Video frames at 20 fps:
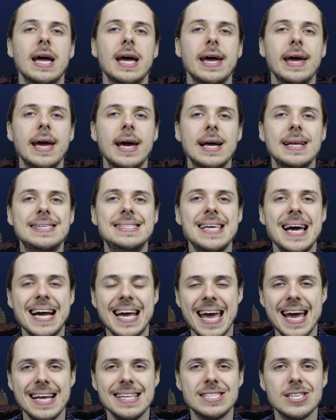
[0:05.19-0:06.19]
A
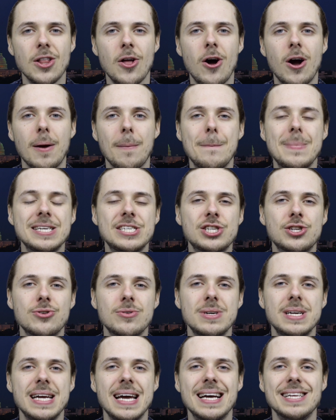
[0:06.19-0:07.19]
decades long
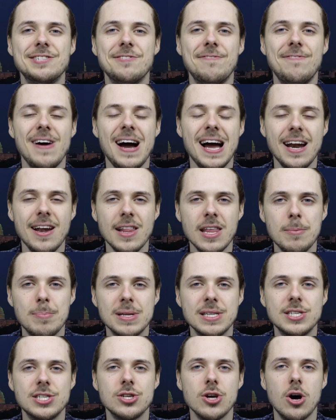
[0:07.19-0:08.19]
mystery has finally
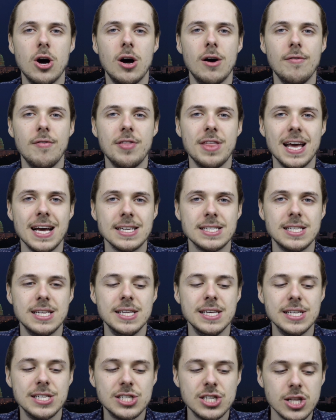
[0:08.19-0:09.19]
been solved thanks
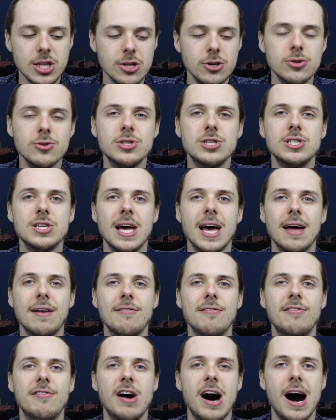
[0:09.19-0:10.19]
to the sleuths
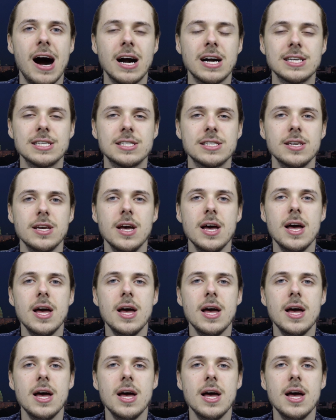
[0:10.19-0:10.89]
at Vox.